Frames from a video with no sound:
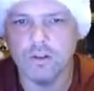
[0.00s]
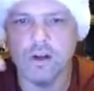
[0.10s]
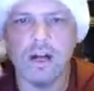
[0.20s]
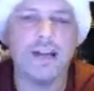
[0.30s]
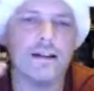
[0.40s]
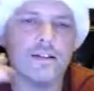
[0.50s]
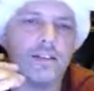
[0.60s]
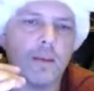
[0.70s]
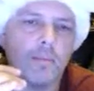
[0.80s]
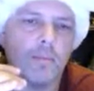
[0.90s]
I
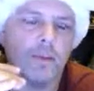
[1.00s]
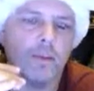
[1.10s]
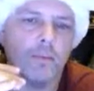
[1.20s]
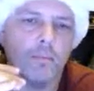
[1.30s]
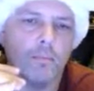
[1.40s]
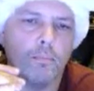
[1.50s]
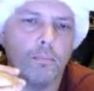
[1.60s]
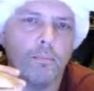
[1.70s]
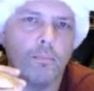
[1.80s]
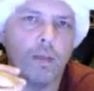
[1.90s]
accept that
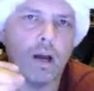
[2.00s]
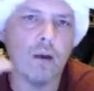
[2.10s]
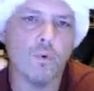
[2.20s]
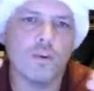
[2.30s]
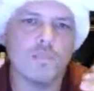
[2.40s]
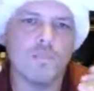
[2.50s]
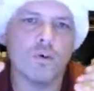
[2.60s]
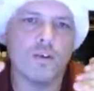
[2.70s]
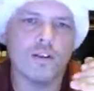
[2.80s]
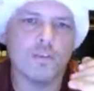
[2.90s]
our
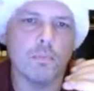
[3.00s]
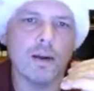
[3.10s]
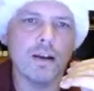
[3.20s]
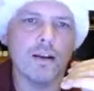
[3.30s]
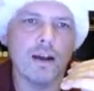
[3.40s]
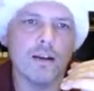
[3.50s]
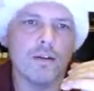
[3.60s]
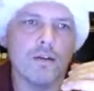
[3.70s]
experience might not